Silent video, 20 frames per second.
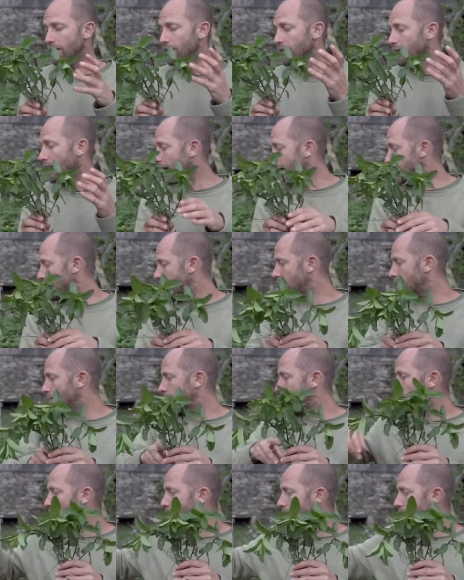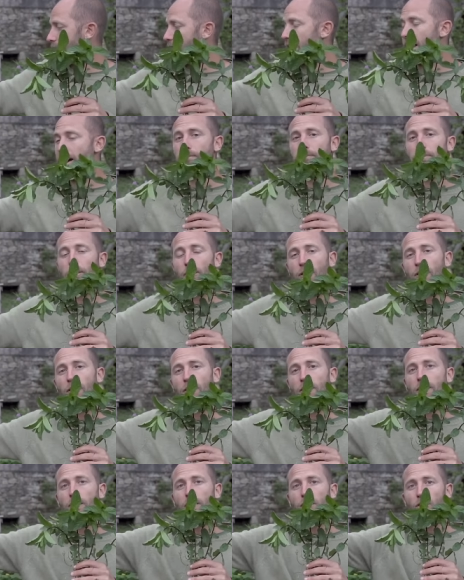like, for
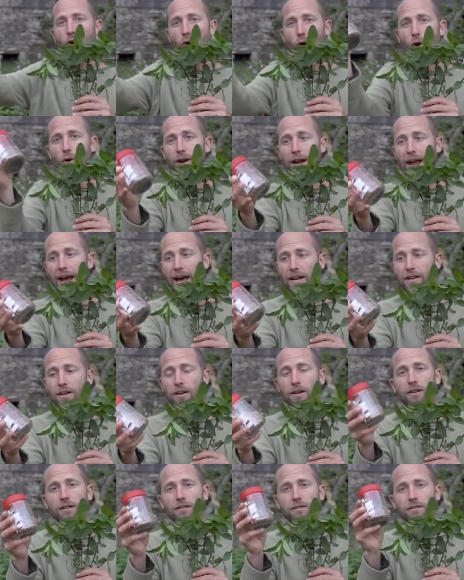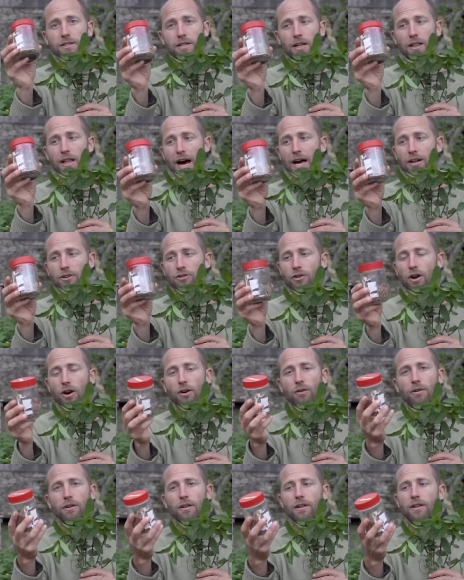example, coriander, cilantro.